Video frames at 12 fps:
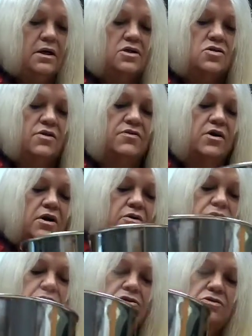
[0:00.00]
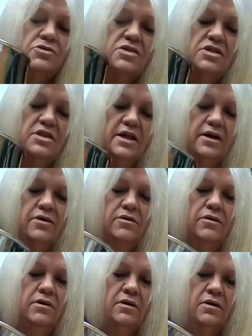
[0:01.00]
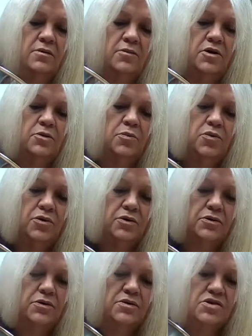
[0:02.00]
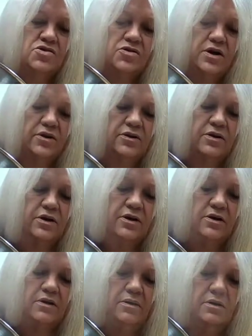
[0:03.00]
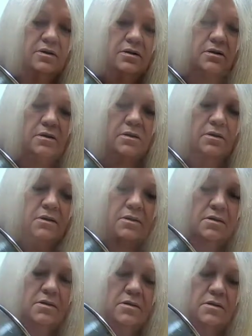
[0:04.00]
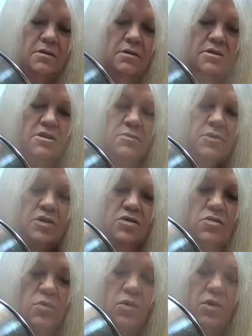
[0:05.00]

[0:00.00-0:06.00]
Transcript: So I've got it reduced down. I'm going to pour it through the strainer here. Smells